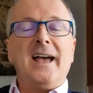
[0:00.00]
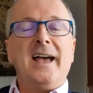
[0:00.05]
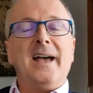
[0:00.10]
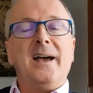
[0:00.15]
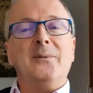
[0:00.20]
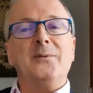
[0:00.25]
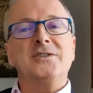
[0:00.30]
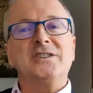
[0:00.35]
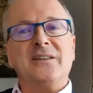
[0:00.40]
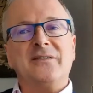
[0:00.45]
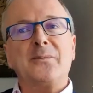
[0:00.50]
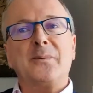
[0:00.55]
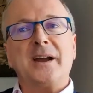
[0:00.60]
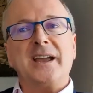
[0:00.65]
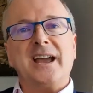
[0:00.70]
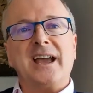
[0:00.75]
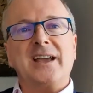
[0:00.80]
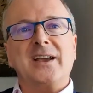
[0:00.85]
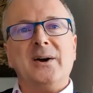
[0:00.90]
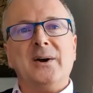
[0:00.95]
Whichever
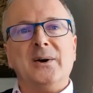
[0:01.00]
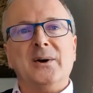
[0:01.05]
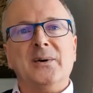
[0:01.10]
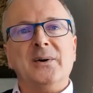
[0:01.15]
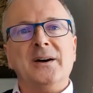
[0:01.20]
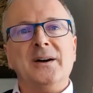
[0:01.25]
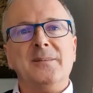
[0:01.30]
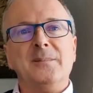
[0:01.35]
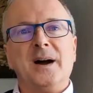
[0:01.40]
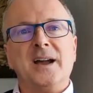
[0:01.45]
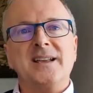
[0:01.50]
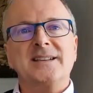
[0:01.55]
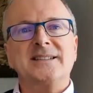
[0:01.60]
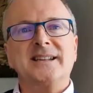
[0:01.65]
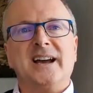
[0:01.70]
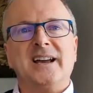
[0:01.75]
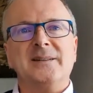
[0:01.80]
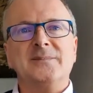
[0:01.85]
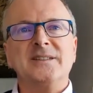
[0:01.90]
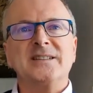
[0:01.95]
way I go, my
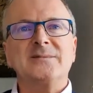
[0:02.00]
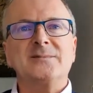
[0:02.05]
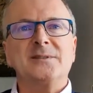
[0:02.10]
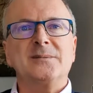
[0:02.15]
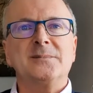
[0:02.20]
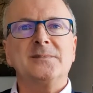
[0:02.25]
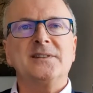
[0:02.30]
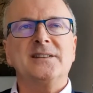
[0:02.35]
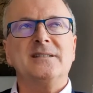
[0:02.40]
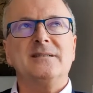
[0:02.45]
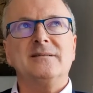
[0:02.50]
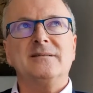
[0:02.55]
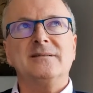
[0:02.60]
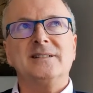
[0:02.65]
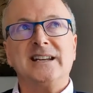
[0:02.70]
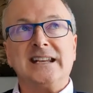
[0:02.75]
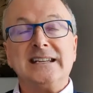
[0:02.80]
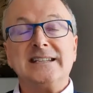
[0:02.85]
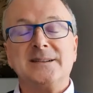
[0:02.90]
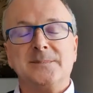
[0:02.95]
assignments will
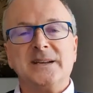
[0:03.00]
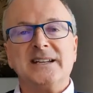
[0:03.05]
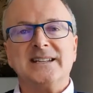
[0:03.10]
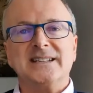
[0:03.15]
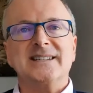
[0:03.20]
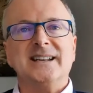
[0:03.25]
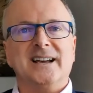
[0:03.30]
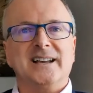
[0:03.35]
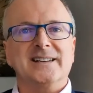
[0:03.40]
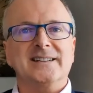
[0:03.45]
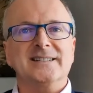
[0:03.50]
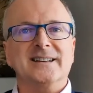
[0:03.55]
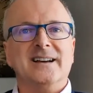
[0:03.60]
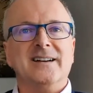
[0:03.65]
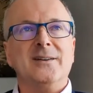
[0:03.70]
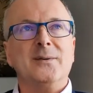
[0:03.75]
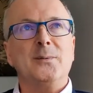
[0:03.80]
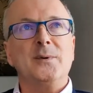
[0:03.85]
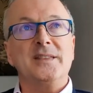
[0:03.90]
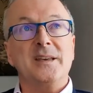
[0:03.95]
need to be designed
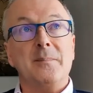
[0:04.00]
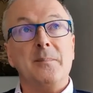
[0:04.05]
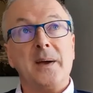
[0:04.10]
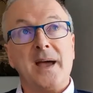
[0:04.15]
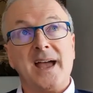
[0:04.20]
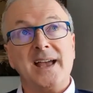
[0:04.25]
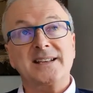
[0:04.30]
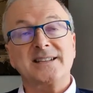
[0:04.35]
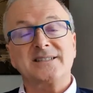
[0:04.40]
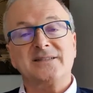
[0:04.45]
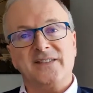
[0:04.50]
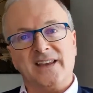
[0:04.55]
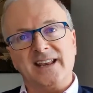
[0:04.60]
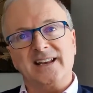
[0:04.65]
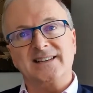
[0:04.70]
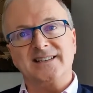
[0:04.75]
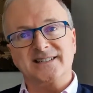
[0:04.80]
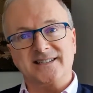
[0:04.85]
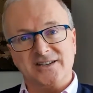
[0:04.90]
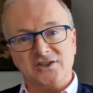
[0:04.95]
with a
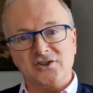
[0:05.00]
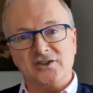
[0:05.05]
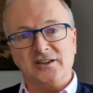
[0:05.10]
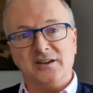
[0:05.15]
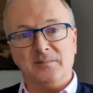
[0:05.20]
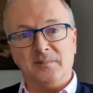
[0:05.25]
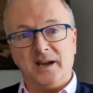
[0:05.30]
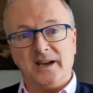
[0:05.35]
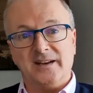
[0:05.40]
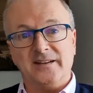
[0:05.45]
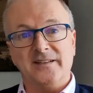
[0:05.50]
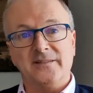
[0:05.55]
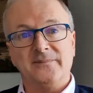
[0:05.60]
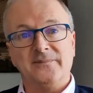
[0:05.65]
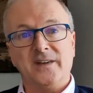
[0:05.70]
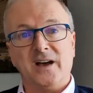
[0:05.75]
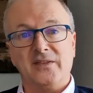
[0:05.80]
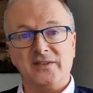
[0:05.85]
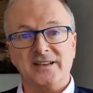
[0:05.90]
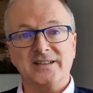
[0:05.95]
pass-fail decision in mind
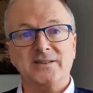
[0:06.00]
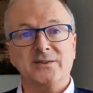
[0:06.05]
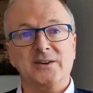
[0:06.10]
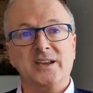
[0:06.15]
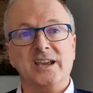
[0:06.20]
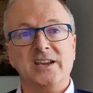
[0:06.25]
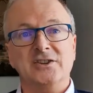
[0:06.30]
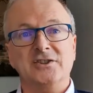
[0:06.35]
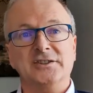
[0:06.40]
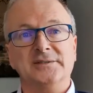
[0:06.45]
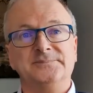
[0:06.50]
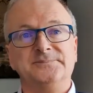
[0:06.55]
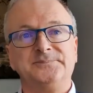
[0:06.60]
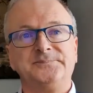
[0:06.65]
on this occasion.